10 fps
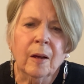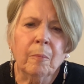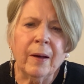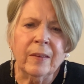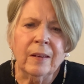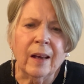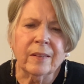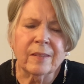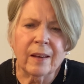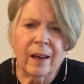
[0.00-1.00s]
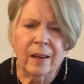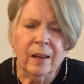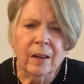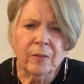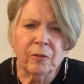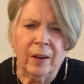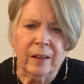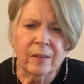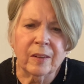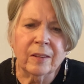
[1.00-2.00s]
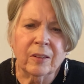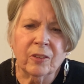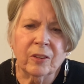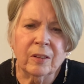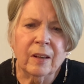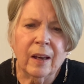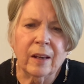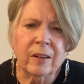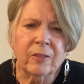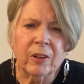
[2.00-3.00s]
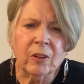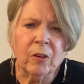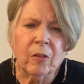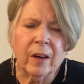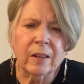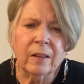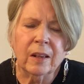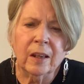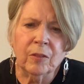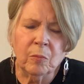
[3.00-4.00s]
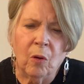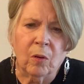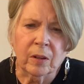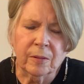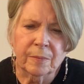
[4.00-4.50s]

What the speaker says: By the next day, Frankie's condition had deteriorated even more.